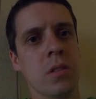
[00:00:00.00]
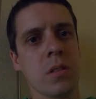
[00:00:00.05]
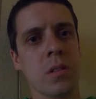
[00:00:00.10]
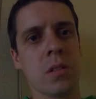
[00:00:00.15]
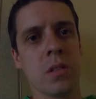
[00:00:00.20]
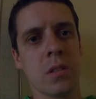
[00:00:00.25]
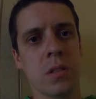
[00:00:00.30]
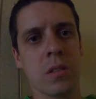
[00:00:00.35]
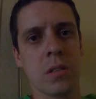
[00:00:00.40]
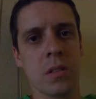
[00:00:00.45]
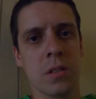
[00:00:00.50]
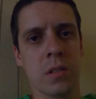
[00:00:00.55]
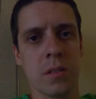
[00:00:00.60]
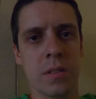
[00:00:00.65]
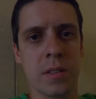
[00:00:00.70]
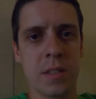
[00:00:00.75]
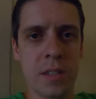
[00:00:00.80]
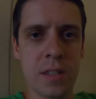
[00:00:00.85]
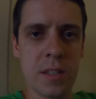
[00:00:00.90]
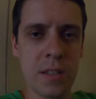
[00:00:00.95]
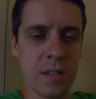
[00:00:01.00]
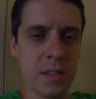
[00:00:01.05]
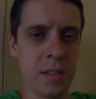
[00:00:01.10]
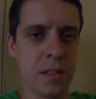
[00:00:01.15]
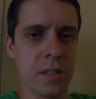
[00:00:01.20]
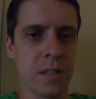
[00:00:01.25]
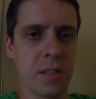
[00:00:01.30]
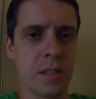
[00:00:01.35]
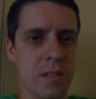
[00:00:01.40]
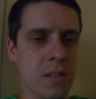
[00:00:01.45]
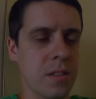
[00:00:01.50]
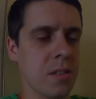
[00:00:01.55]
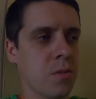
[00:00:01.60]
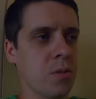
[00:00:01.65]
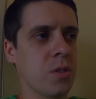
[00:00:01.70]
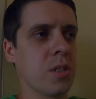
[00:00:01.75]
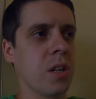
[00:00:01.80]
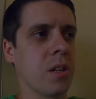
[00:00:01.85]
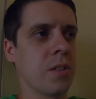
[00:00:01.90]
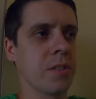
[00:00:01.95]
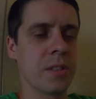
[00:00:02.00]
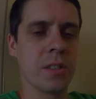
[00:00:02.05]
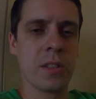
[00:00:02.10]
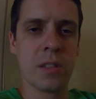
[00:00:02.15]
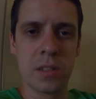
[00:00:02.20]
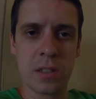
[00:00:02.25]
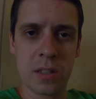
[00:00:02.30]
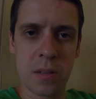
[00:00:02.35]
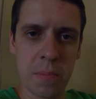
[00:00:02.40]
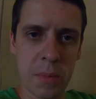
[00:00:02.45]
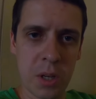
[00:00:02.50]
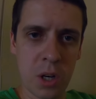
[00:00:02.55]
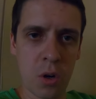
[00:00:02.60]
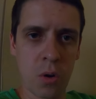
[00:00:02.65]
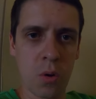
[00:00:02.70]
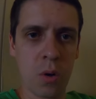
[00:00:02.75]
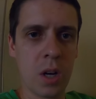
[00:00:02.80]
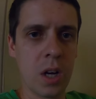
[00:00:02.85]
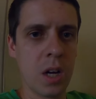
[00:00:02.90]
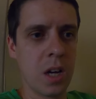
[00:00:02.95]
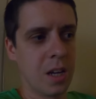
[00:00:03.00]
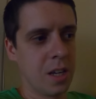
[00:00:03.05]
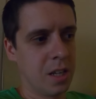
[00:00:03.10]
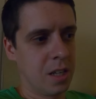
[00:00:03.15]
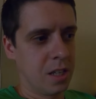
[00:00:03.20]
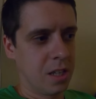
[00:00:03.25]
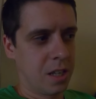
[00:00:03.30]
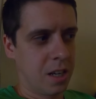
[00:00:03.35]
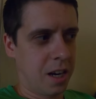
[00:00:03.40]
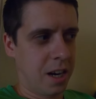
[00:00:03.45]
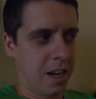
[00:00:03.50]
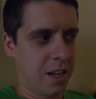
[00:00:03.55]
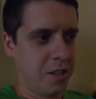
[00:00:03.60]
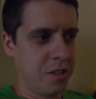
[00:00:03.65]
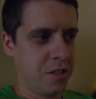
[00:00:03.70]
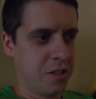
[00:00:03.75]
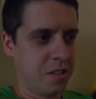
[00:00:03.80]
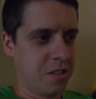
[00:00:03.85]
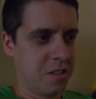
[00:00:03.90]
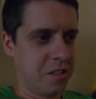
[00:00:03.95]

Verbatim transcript: uh, see these results in the mirror I